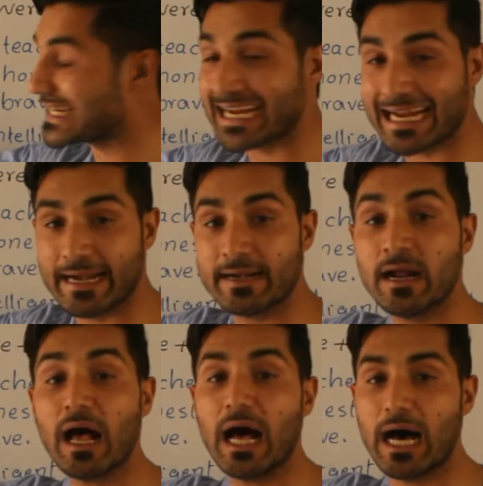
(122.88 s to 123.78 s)

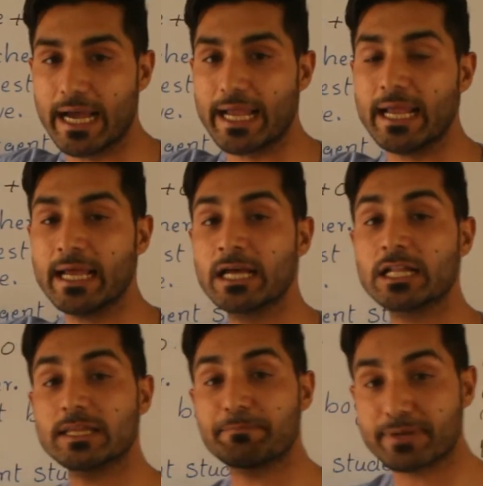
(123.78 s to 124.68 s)
and I,
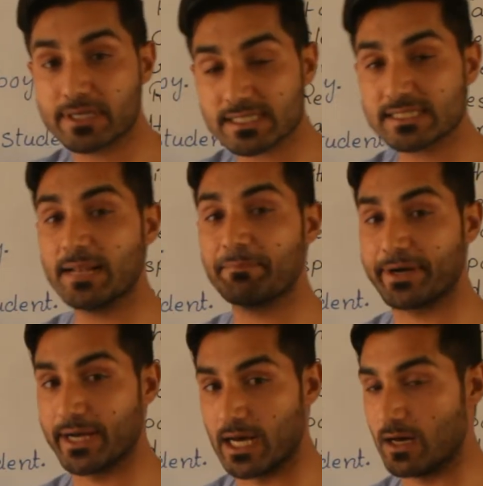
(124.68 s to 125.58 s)
the personal
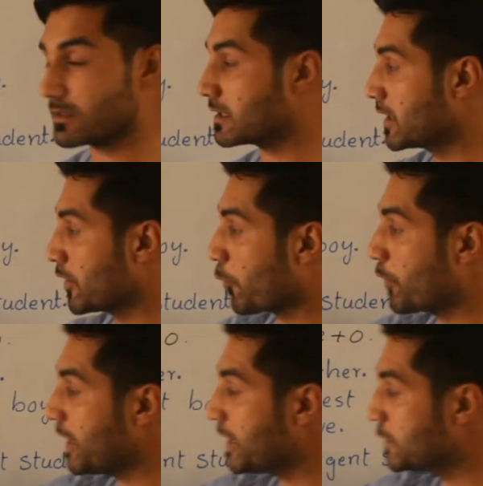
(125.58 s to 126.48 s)
pronoun,
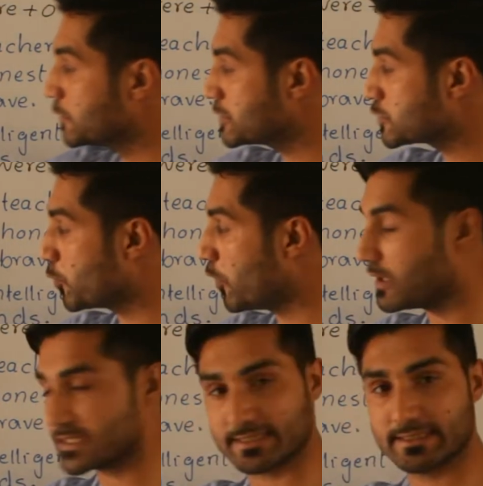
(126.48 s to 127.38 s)
we use
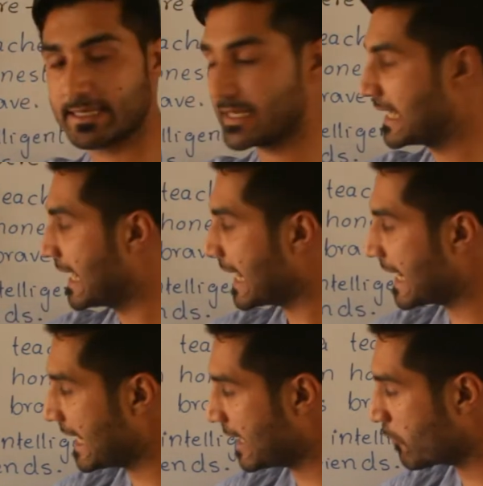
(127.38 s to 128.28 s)
was.
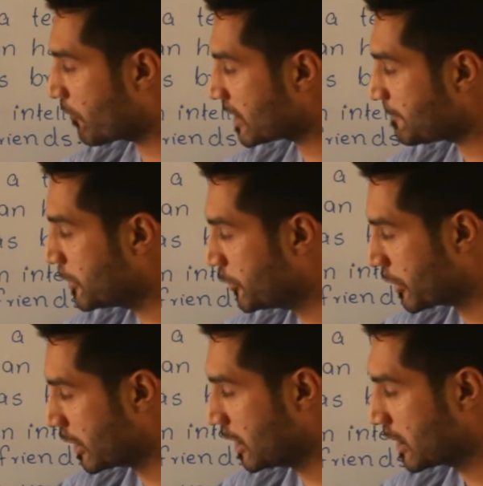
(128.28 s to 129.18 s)
And with
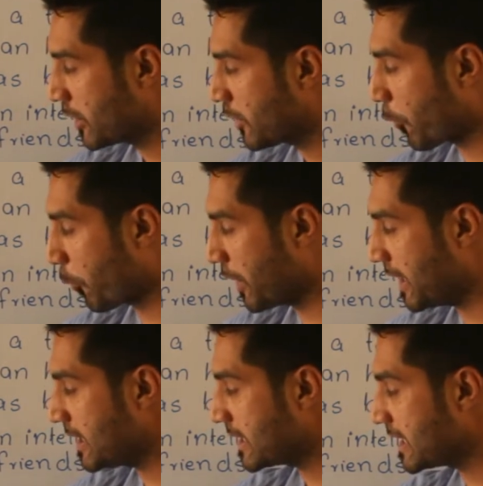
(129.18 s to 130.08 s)
plural,
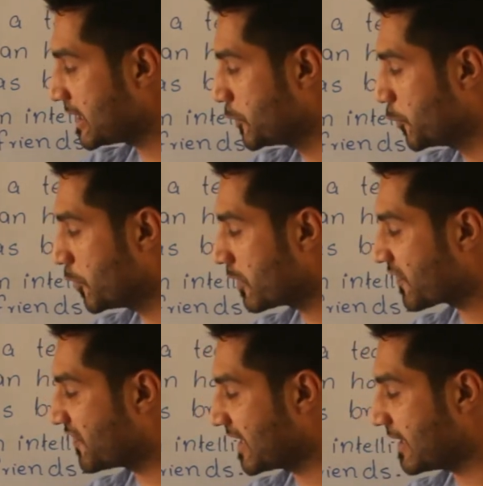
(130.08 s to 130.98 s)
we, you,
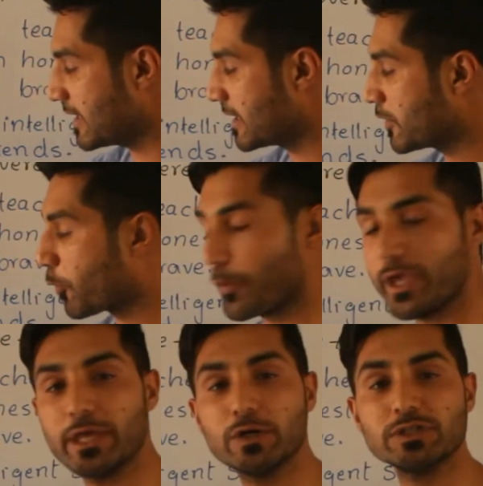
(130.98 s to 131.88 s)
they, we
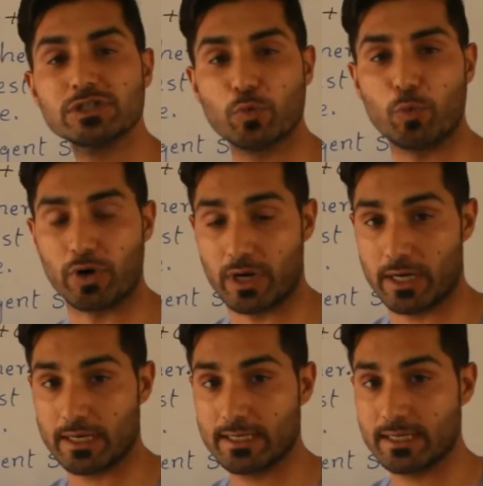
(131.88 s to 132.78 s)
use
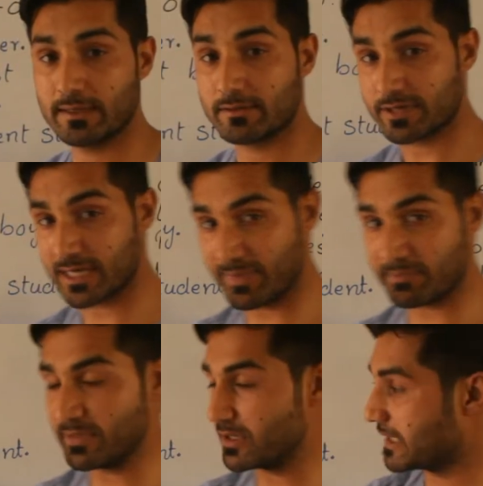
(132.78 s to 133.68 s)
were.
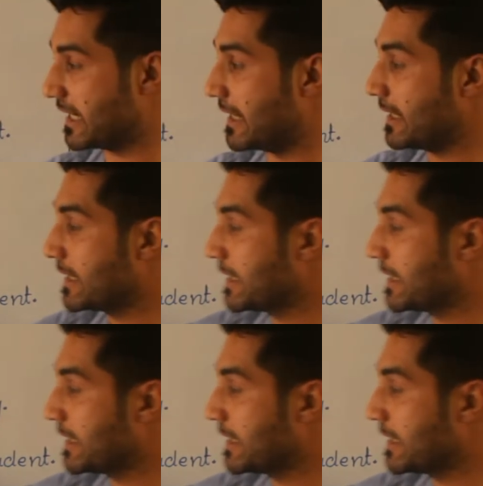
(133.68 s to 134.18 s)
Remember that